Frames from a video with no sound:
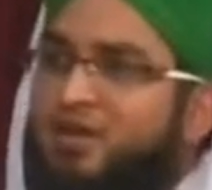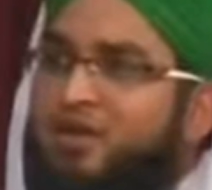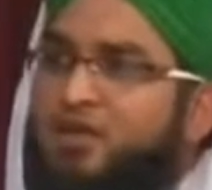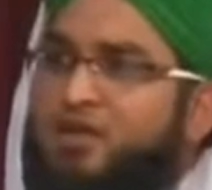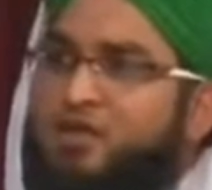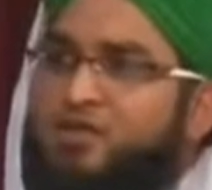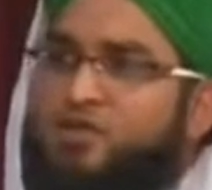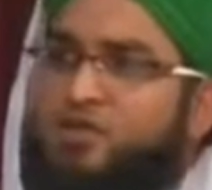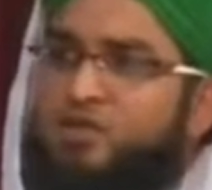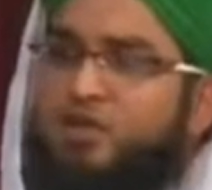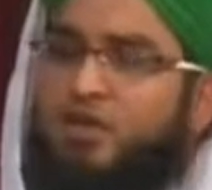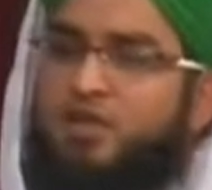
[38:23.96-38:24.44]

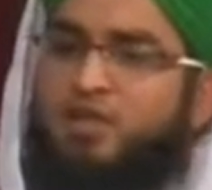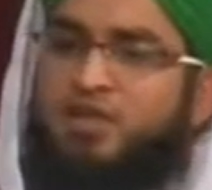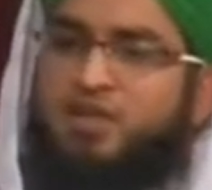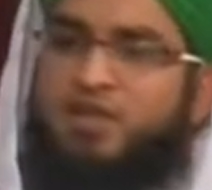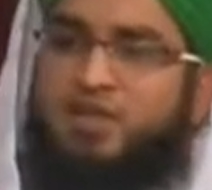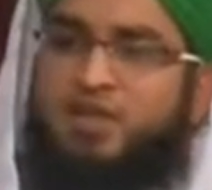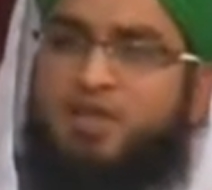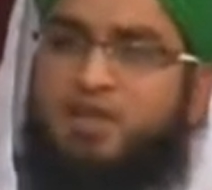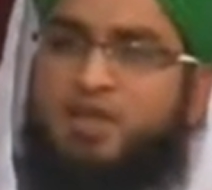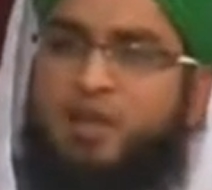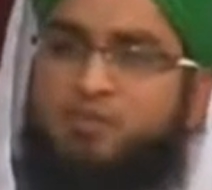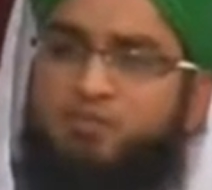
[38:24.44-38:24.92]
So
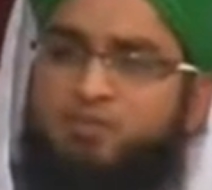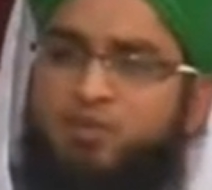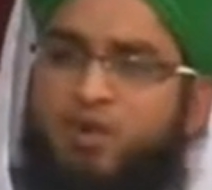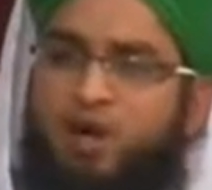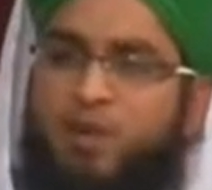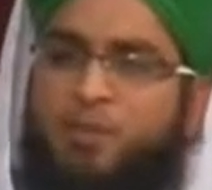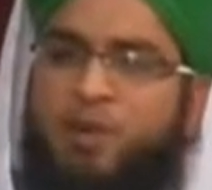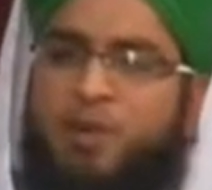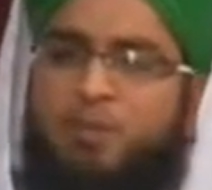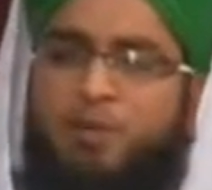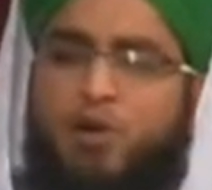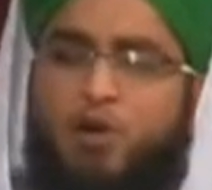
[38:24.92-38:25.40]
Hazrat Abdul
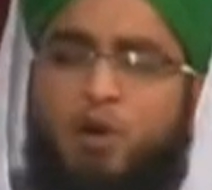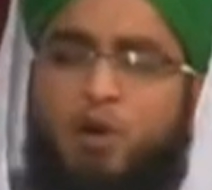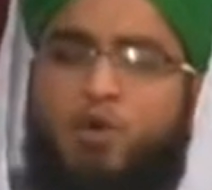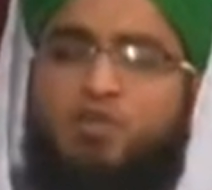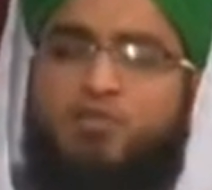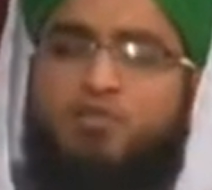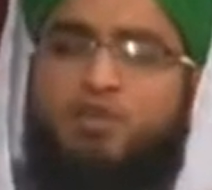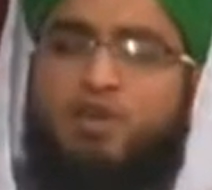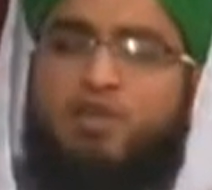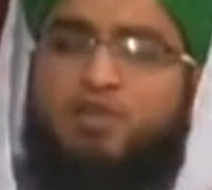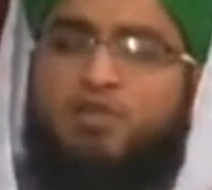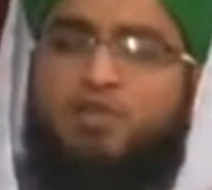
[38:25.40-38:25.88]
Rahman bin
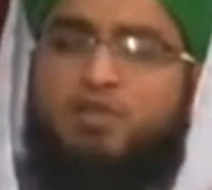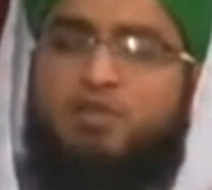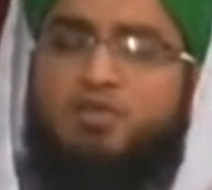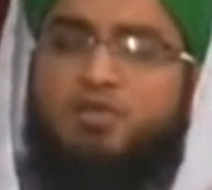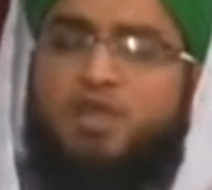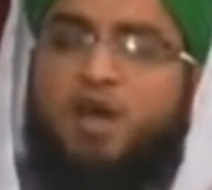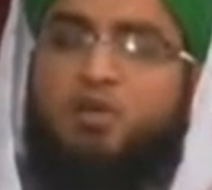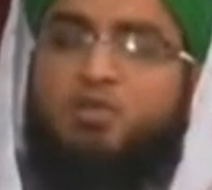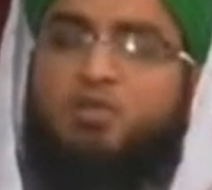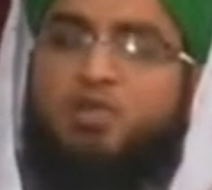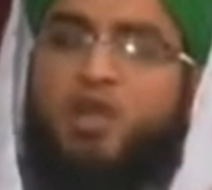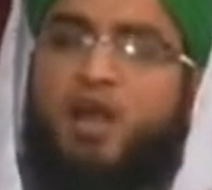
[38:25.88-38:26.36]
Auf
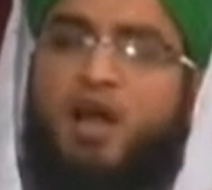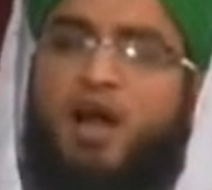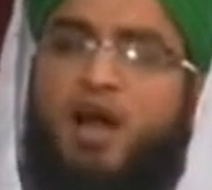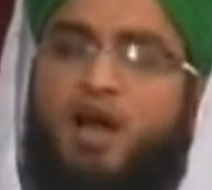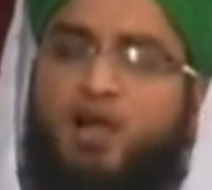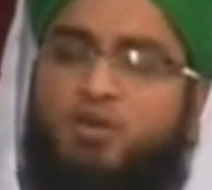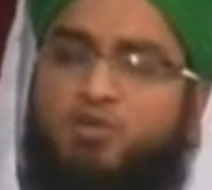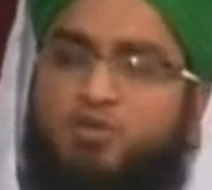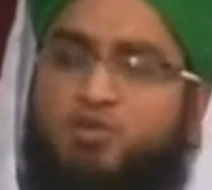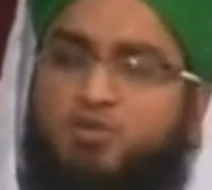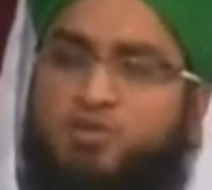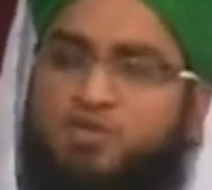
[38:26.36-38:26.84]
radiyallahu ta'ala
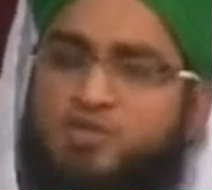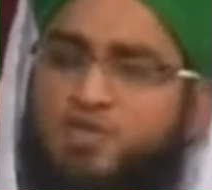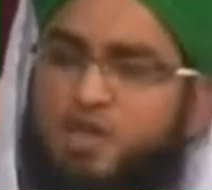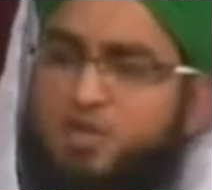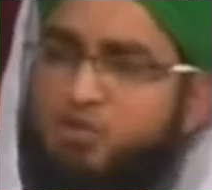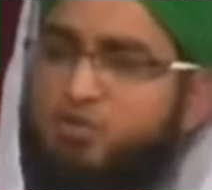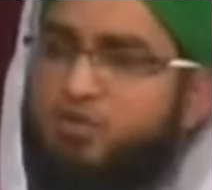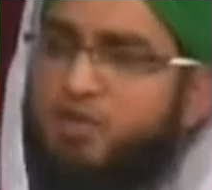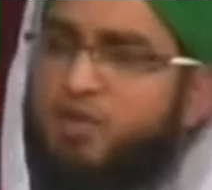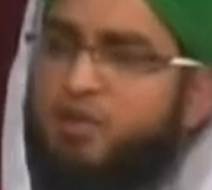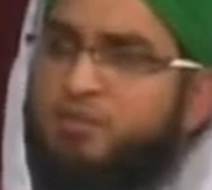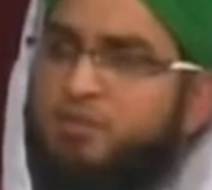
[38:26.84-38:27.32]
anhu said
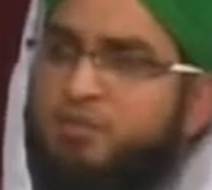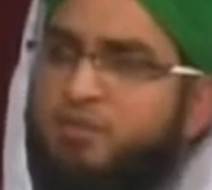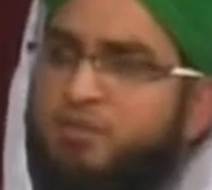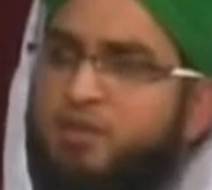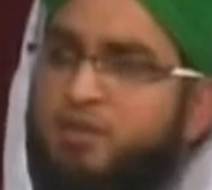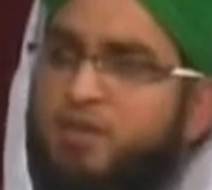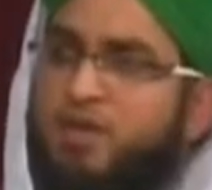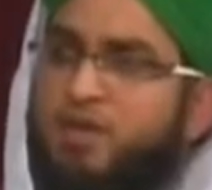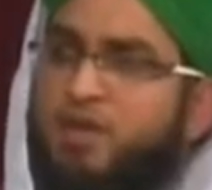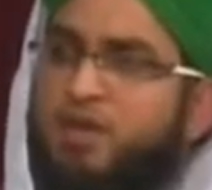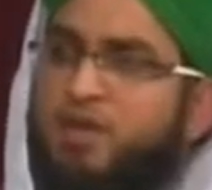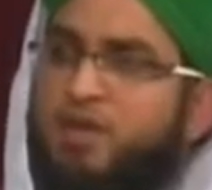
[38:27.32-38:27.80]
to them
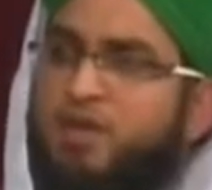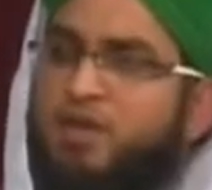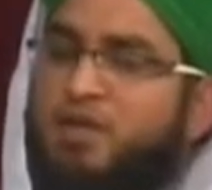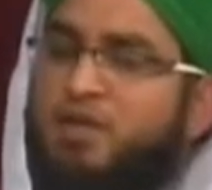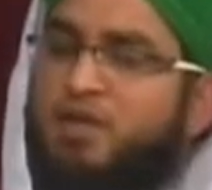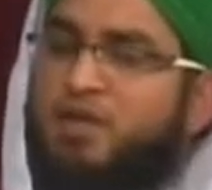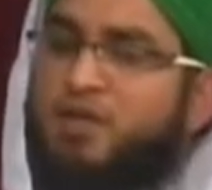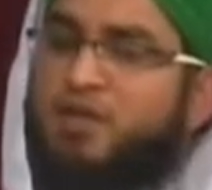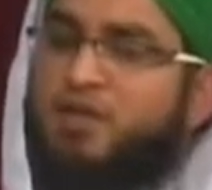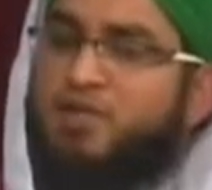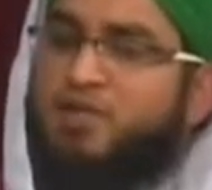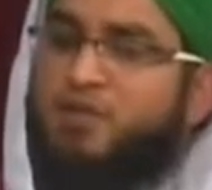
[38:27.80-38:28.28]

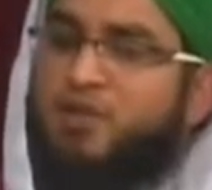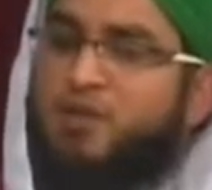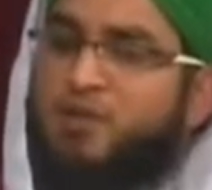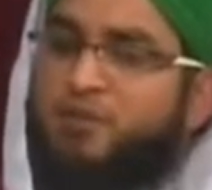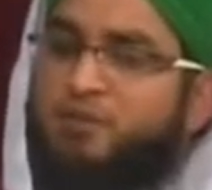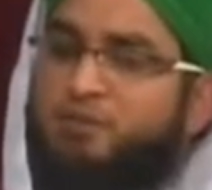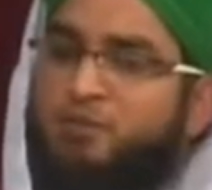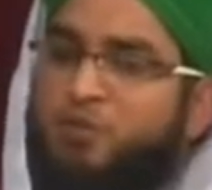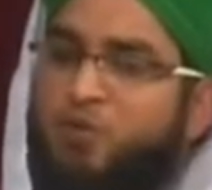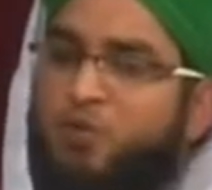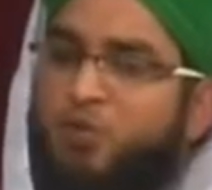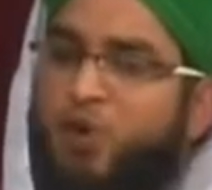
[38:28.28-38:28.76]
that
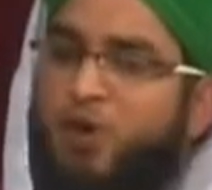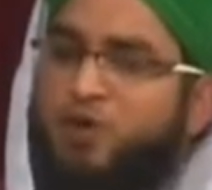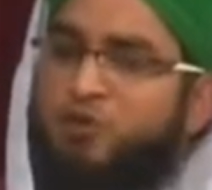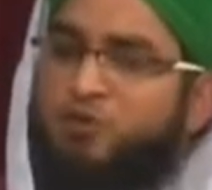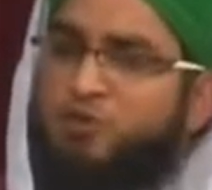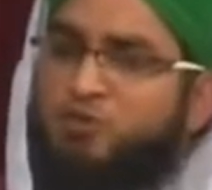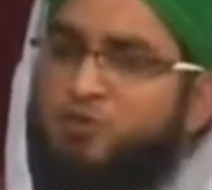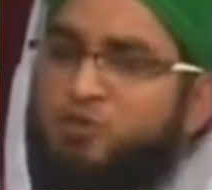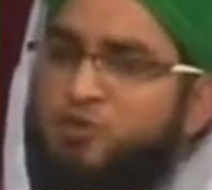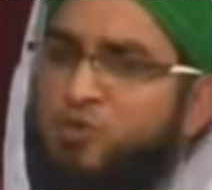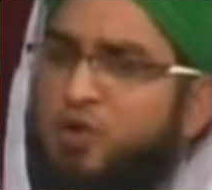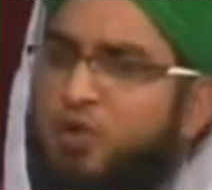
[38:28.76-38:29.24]
why do
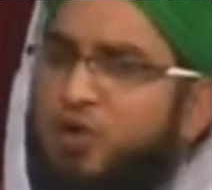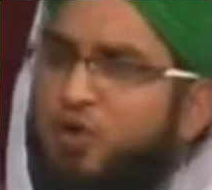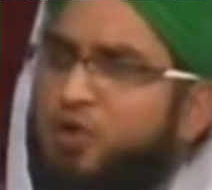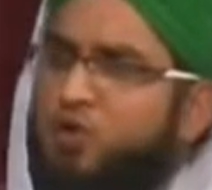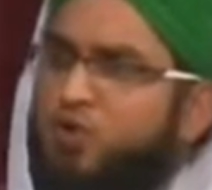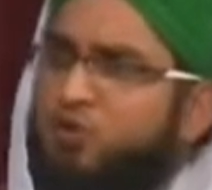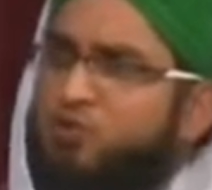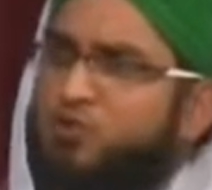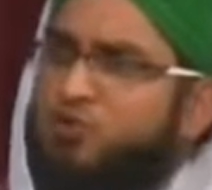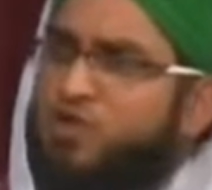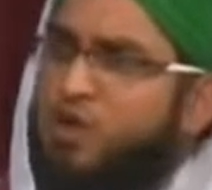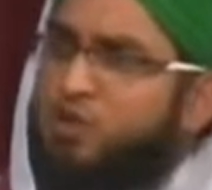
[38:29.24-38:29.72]
you want to
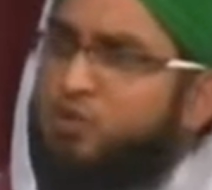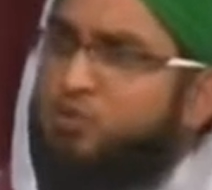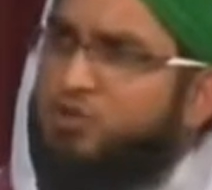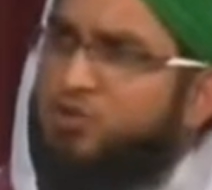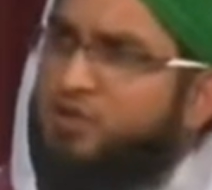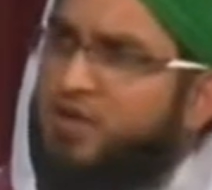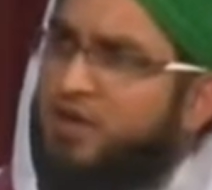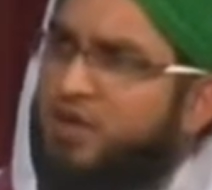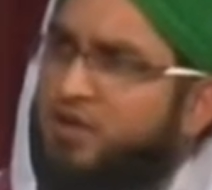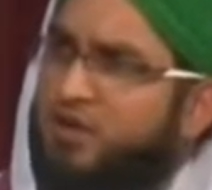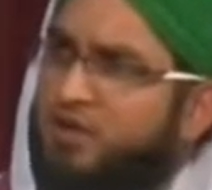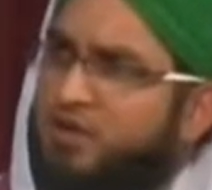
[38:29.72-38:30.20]
know who's Abu
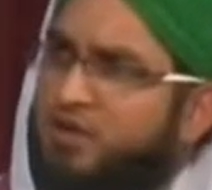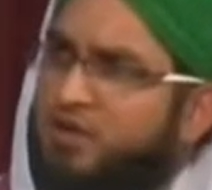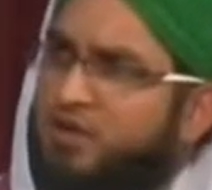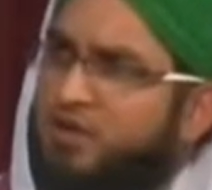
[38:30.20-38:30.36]
Jahl?